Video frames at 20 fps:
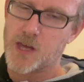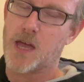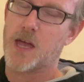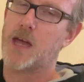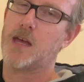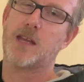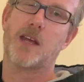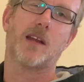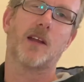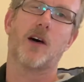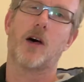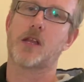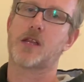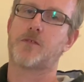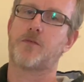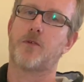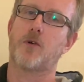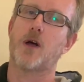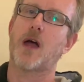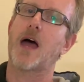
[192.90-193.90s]
and they last
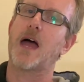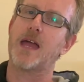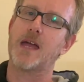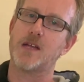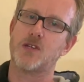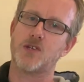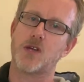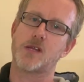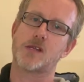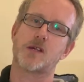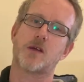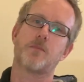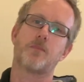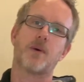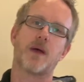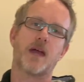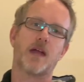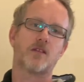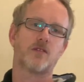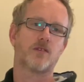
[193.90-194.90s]
for ages
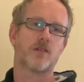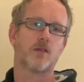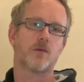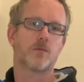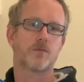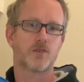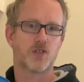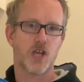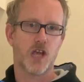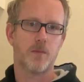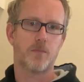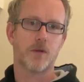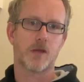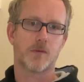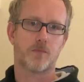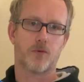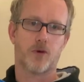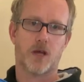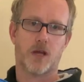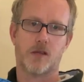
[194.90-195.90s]
compared to the cheaper
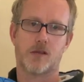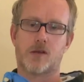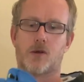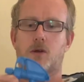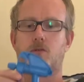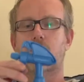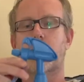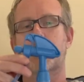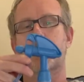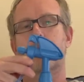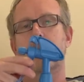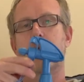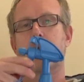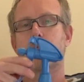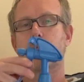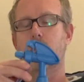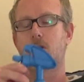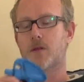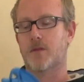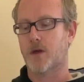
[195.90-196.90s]
sprayers. So I'd
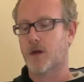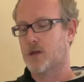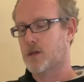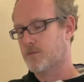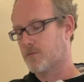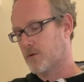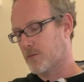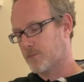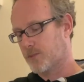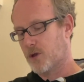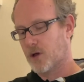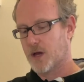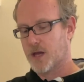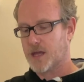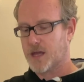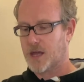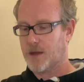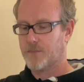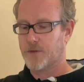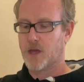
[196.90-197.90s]
recommend one of those for
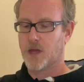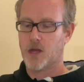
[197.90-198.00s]
applying it.